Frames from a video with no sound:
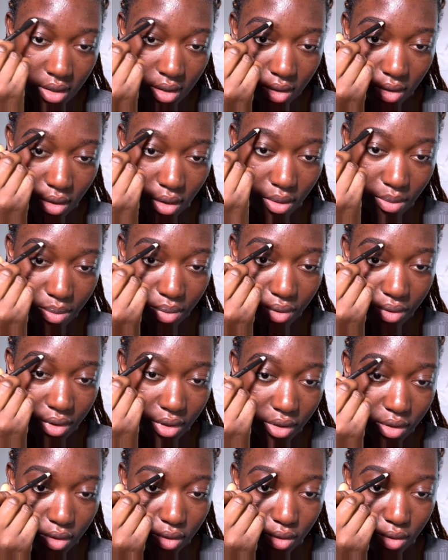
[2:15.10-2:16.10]
Don't
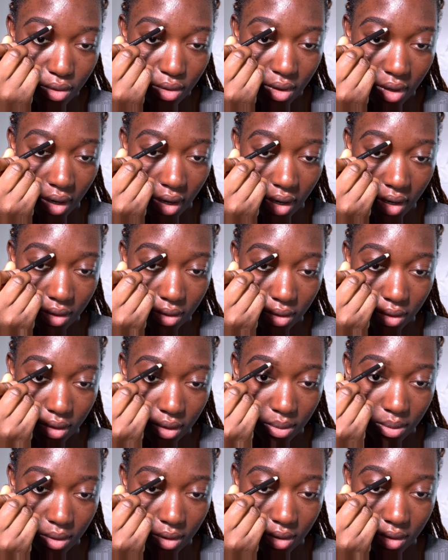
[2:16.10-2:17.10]
press too hard on
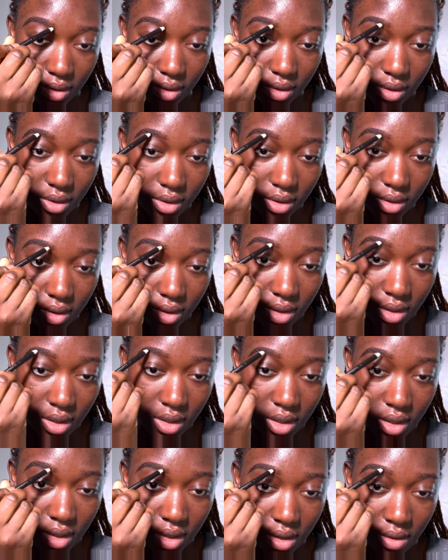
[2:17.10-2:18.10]
it because
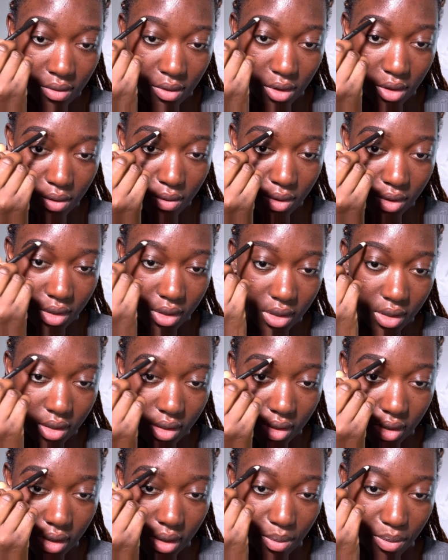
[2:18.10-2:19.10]
we don't want
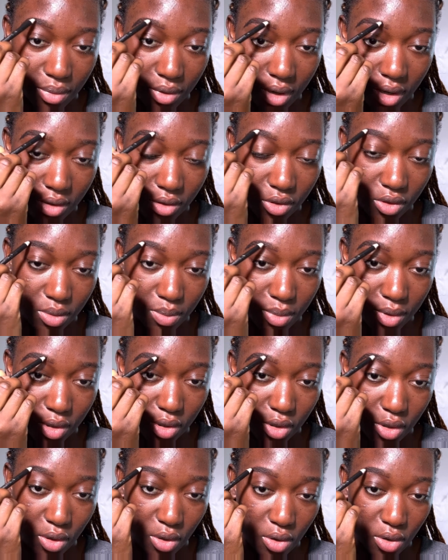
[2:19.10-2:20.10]
the brows to be
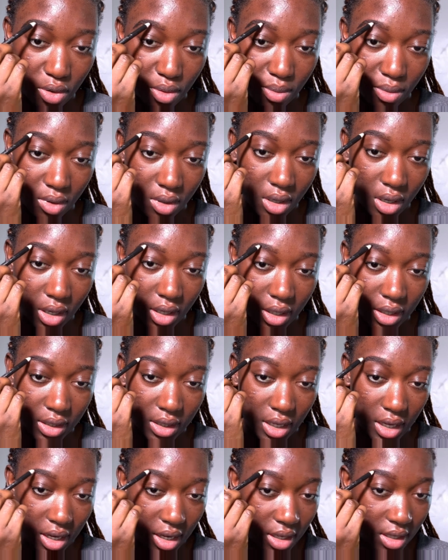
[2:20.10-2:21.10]
too colored
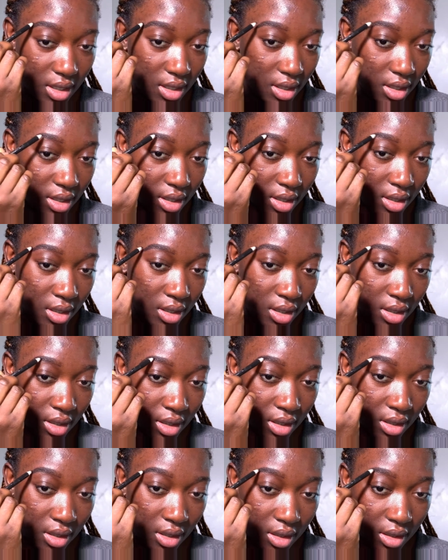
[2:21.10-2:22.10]
in.
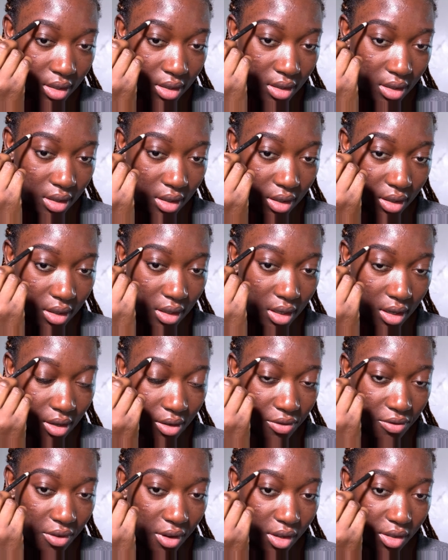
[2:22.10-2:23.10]
Like, our
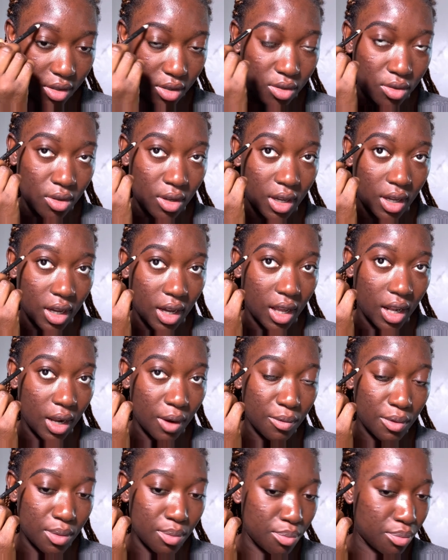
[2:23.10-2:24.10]
face is not a
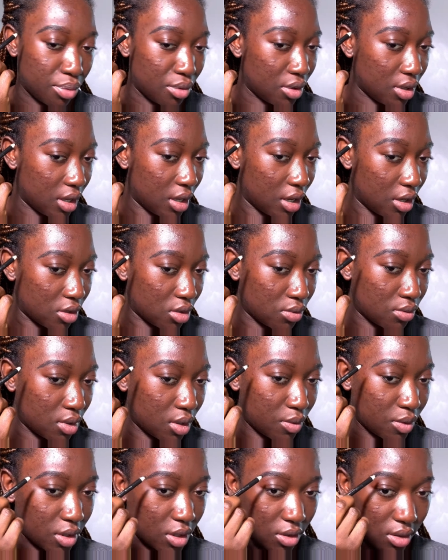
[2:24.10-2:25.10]
coloring book here, so we
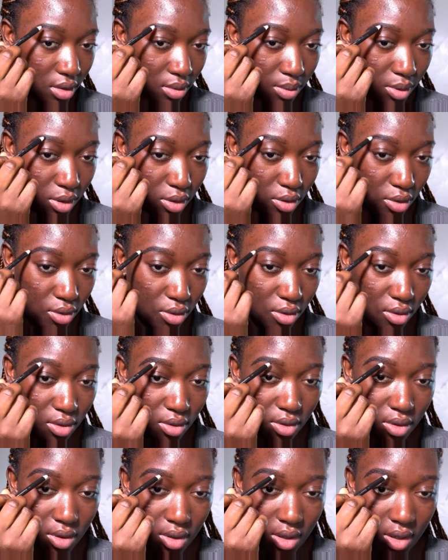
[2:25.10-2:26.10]
don't want it to be
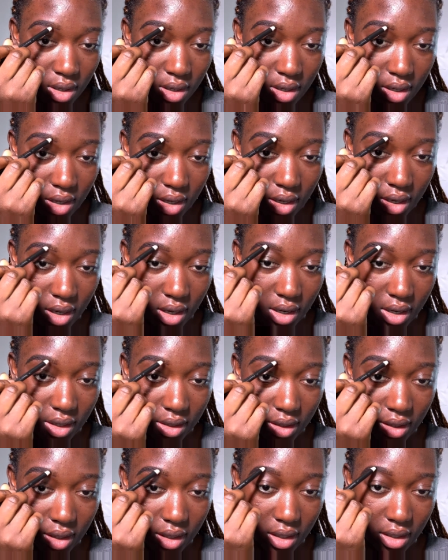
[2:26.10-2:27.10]
too
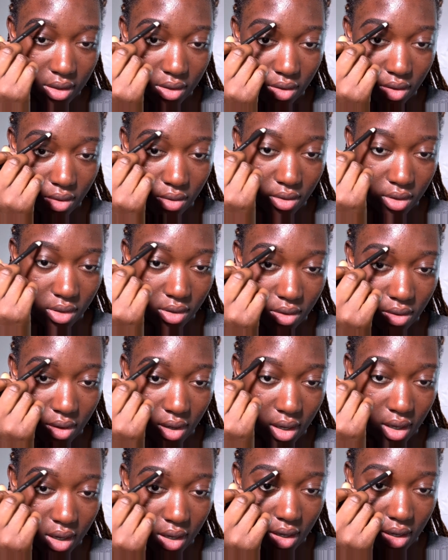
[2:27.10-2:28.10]
colored in. So just go
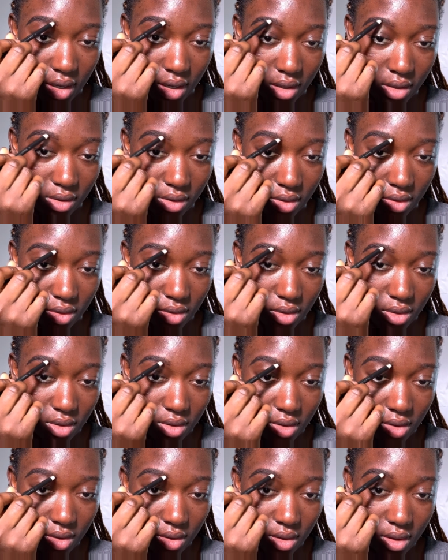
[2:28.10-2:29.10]
ahead and
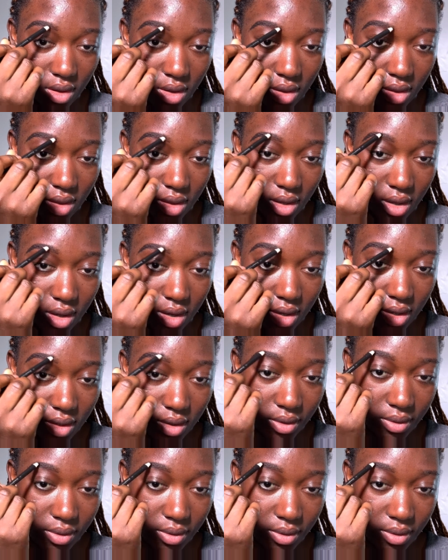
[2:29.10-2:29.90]
do that.